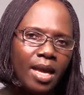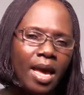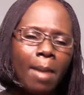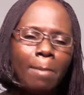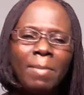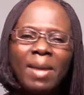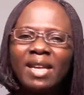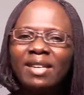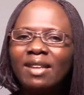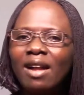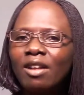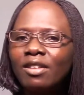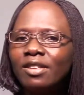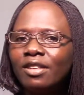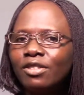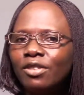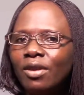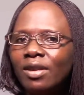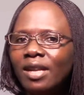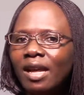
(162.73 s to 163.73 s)
Mental
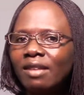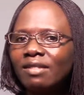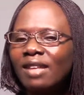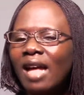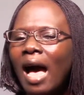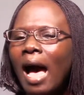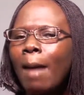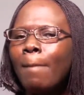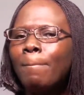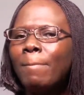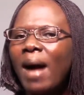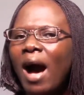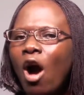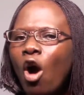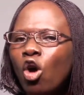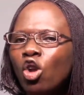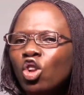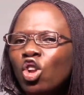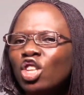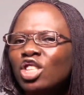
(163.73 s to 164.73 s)
disorders are
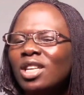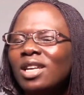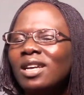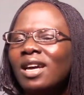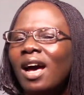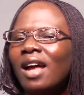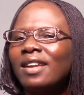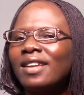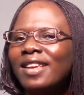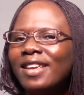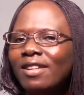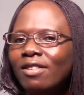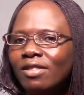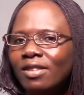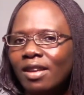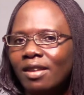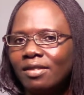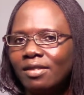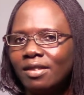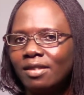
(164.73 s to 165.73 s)
biological
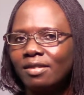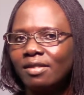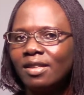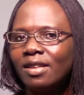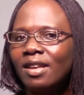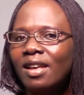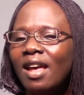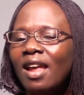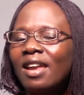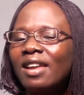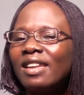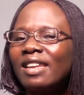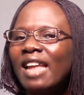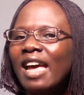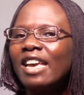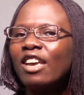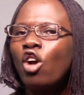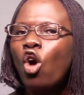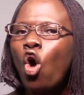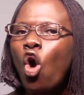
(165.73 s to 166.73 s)
illnesses
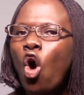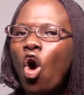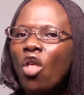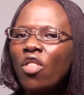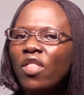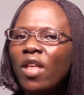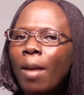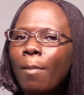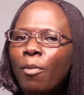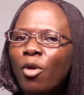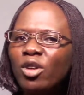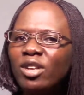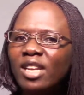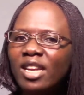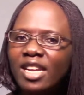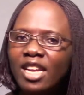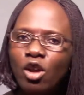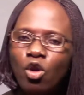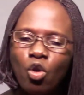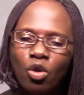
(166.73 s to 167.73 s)
like other
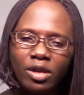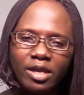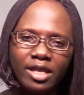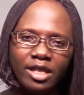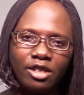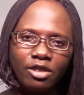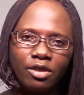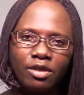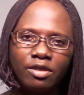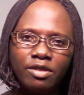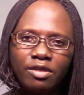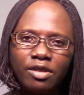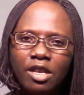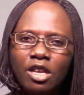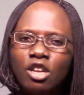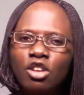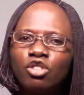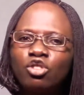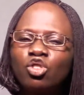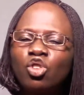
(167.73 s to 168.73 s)
bodily conditions
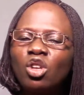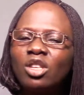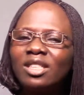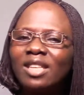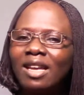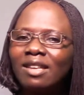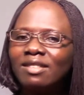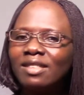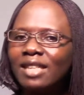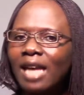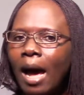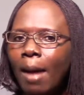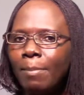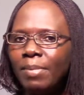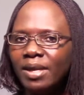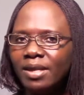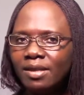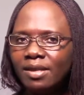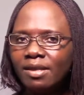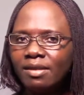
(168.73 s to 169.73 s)
such as
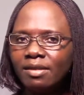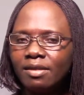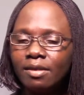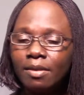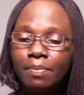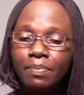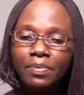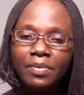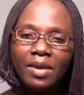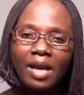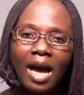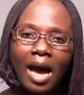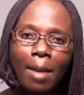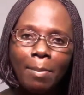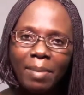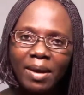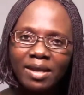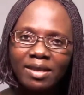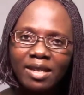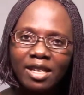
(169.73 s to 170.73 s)
diabetes,
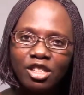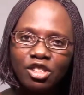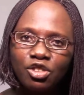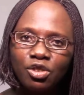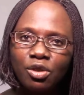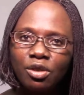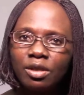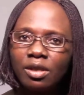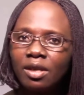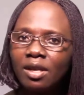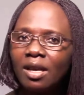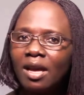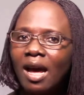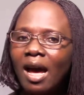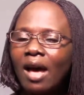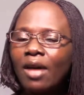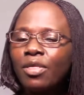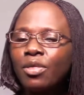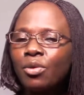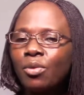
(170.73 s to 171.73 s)
hypertension,
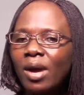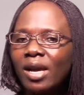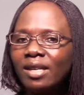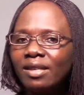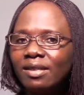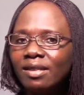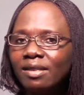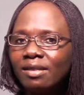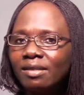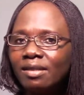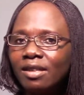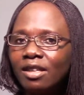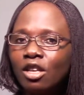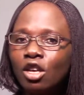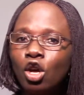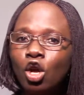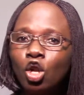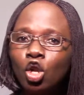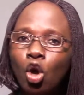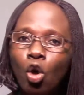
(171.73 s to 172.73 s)
arthritis,
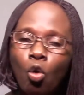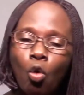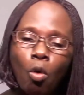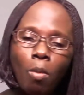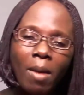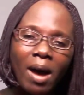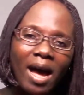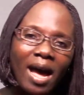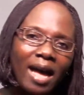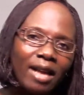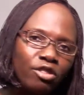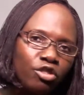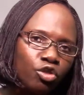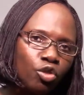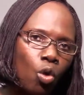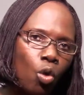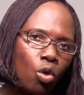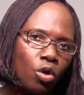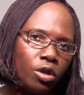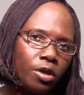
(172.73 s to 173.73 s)
glaucoma, and
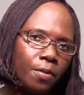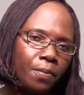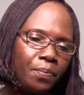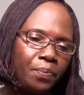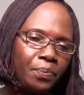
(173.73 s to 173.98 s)
so on.